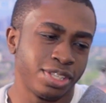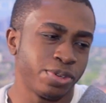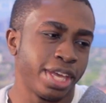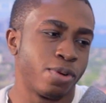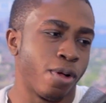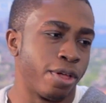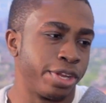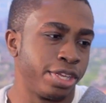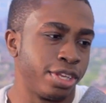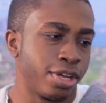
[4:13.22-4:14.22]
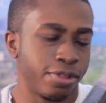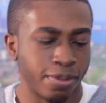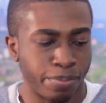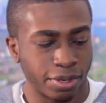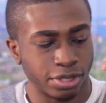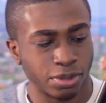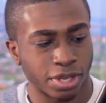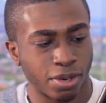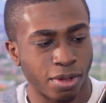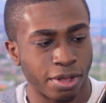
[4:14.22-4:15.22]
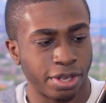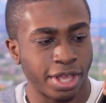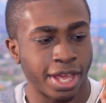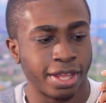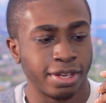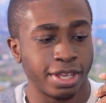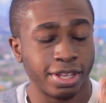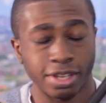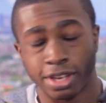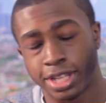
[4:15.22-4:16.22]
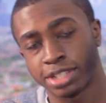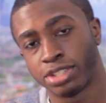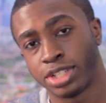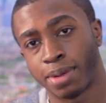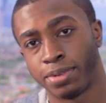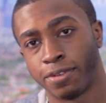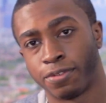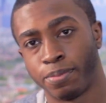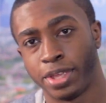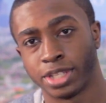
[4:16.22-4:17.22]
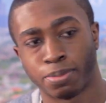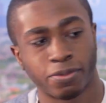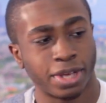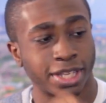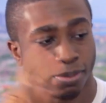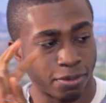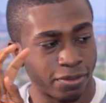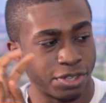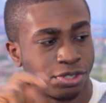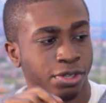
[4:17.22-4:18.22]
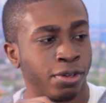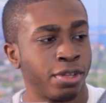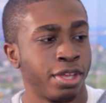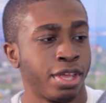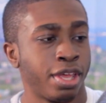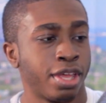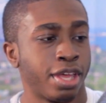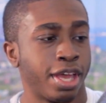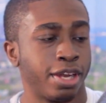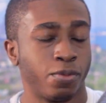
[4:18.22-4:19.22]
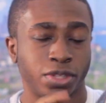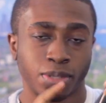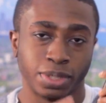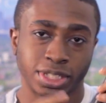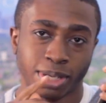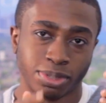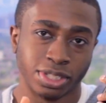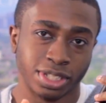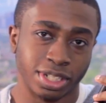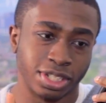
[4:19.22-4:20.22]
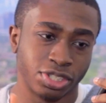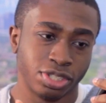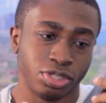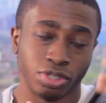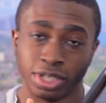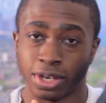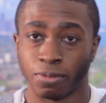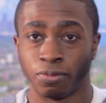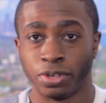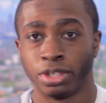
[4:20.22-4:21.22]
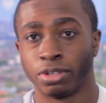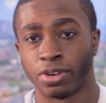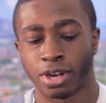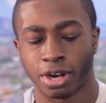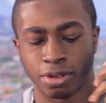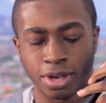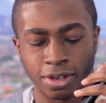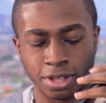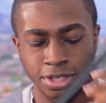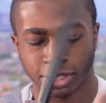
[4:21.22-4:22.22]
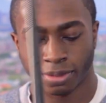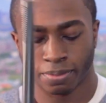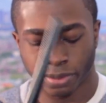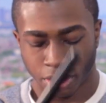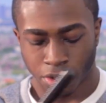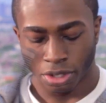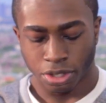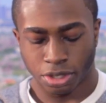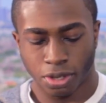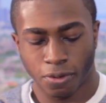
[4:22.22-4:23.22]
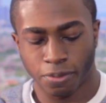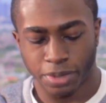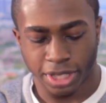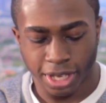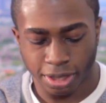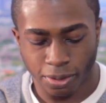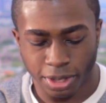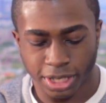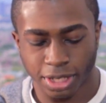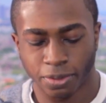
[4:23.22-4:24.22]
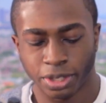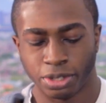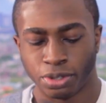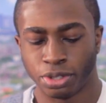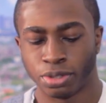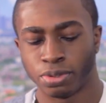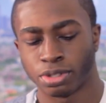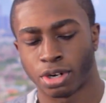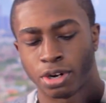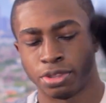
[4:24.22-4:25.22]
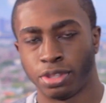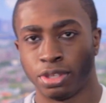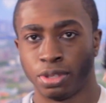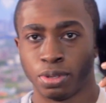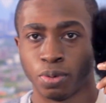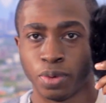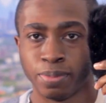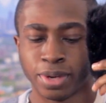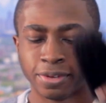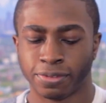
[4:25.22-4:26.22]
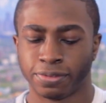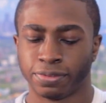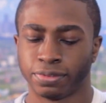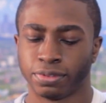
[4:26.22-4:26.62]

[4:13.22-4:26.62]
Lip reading: okay quality. The build is okay quality, and it gets the job done for me as a professional. And with some exceptions and additions, you can get really great audio out of this. So from the kit, the only things I really do use are the wind muff